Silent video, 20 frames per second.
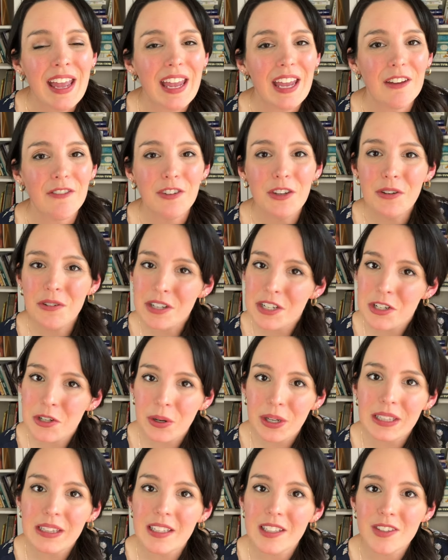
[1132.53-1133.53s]
If you
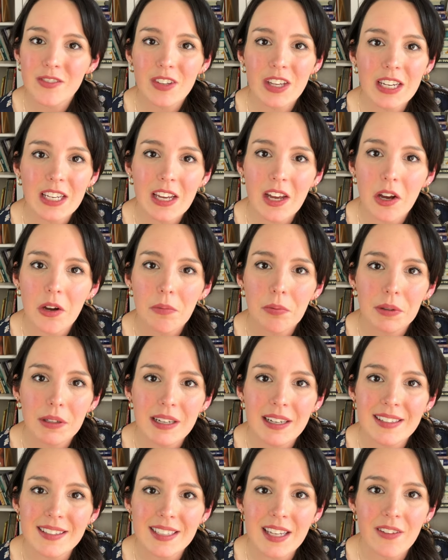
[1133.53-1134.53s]
enjoyed this video,
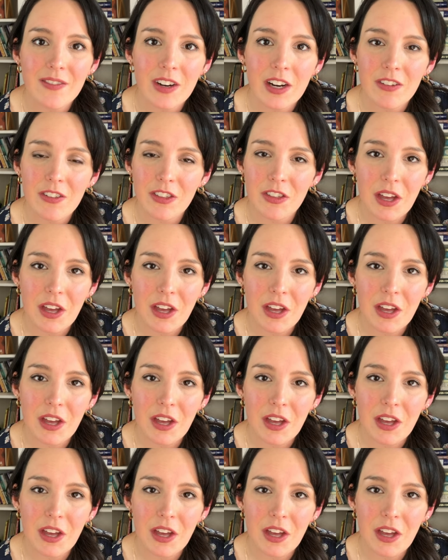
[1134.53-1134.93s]
please give it a